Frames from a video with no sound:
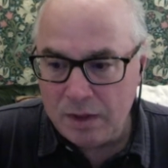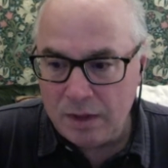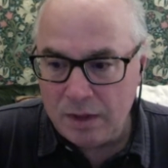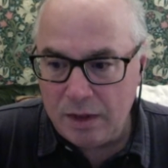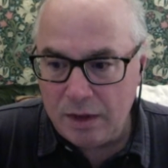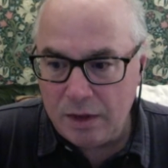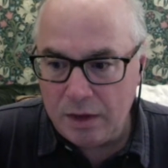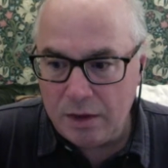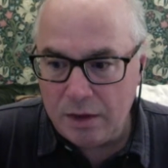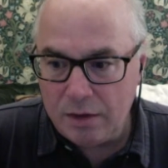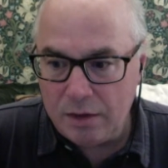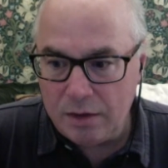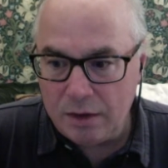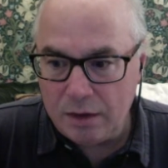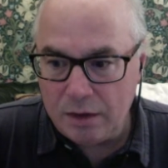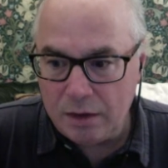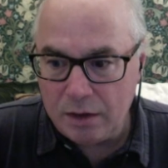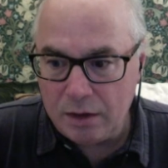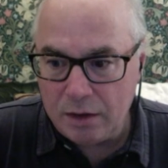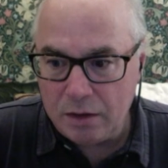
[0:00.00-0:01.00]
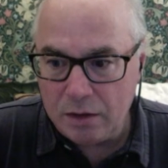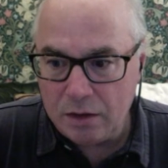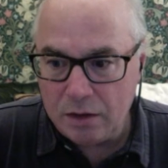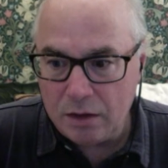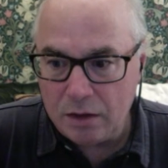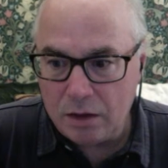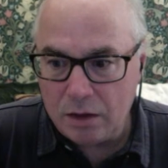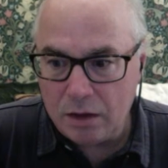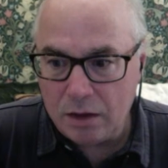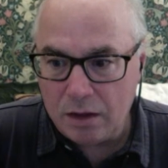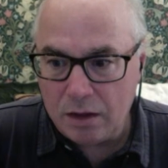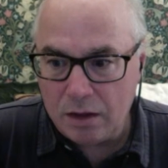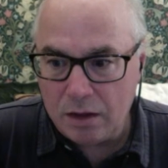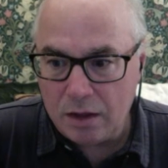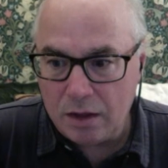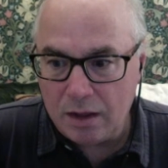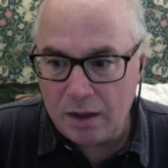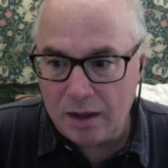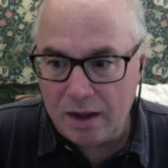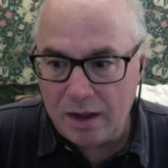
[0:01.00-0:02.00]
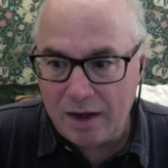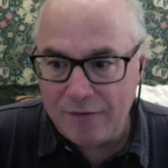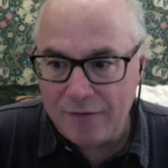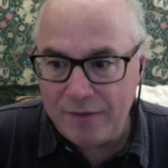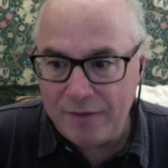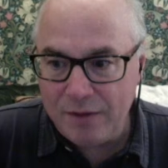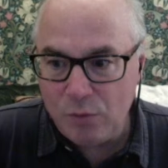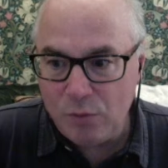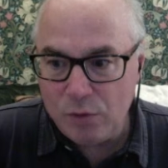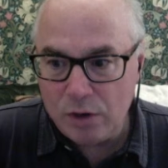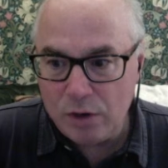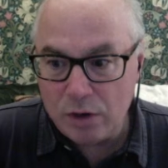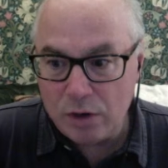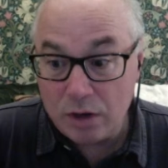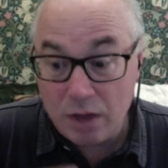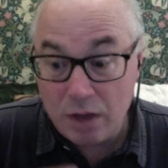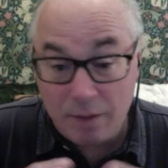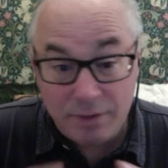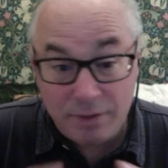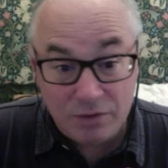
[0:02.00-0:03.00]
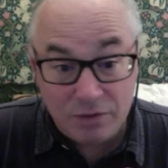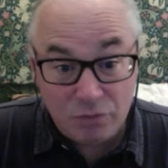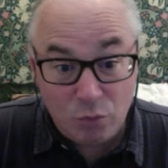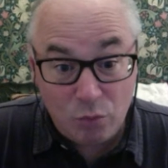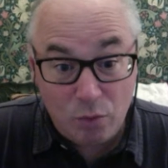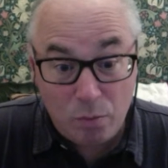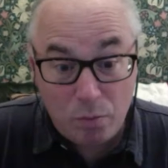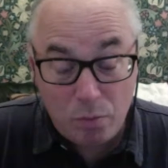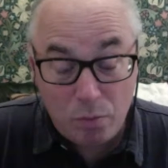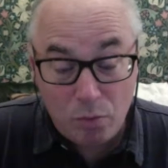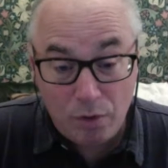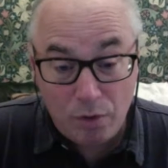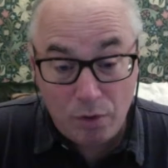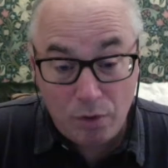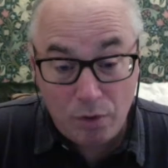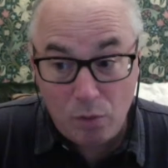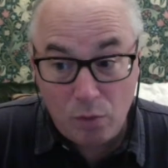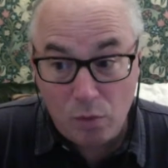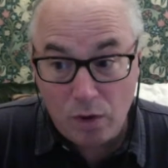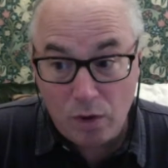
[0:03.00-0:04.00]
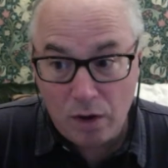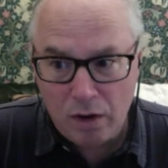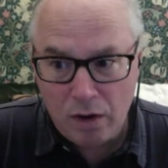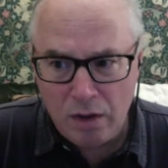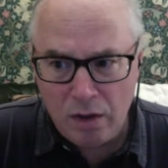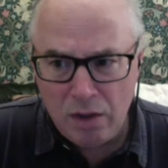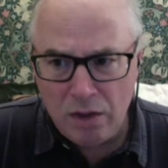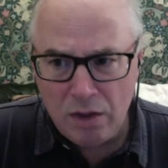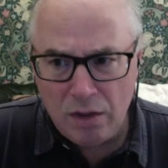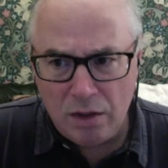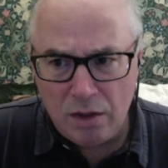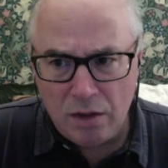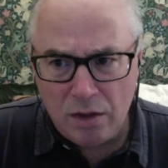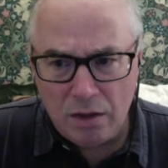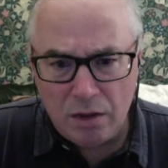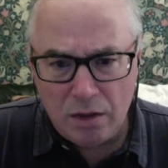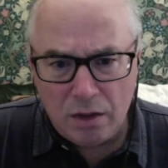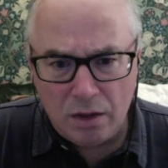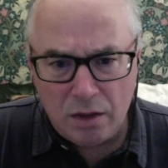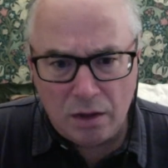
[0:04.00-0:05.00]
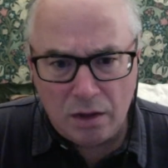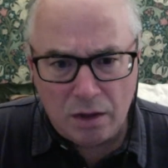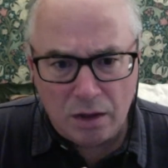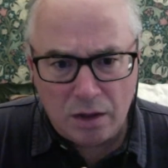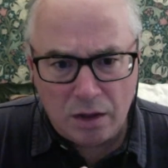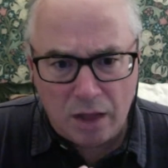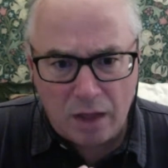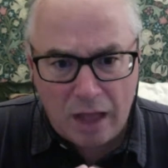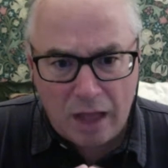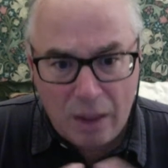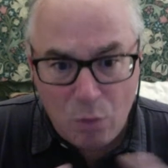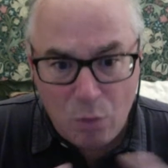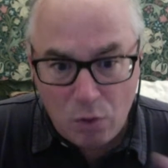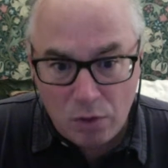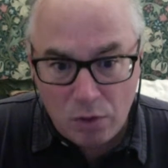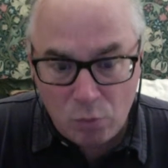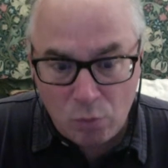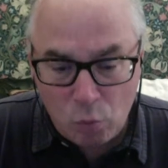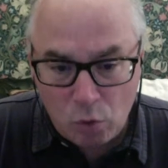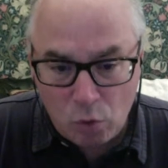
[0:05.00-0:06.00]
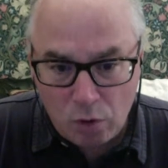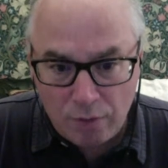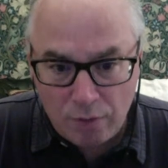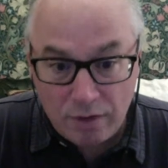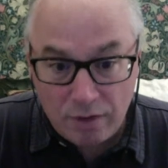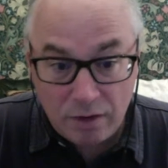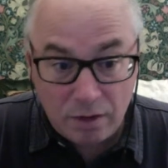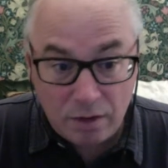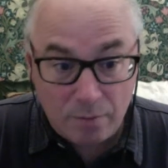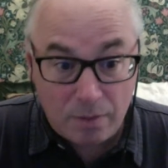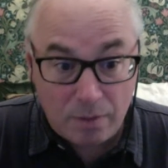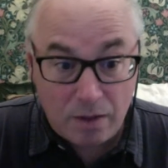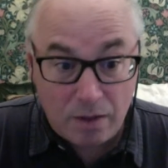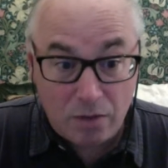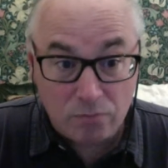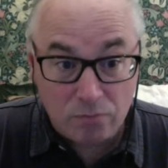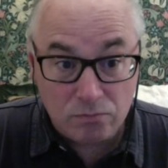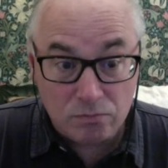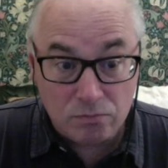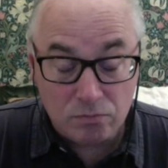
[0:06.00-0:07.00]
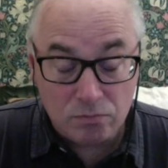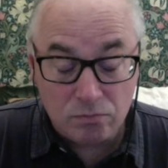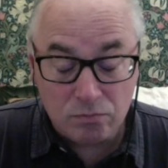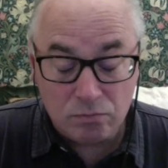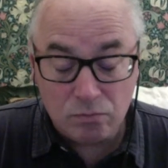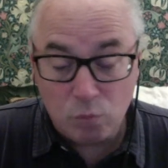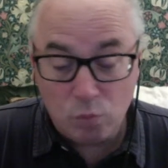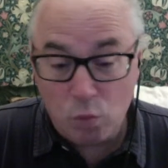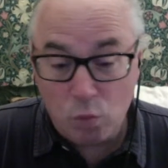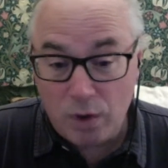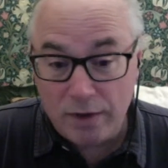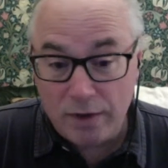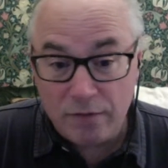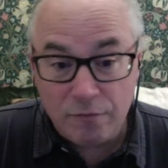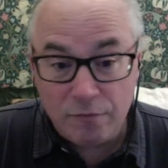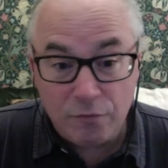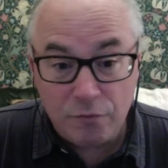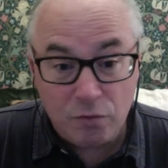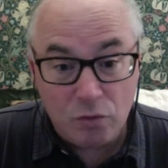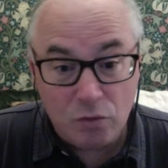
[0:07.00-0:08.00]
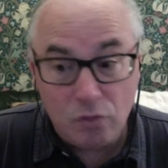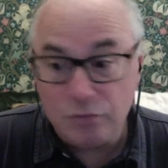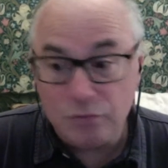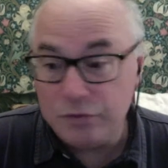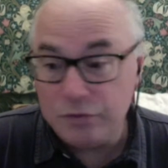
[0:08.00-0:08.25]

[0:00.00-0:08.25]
and uh, I think we're coming to a point where I wouldn't worry about waiting for gold to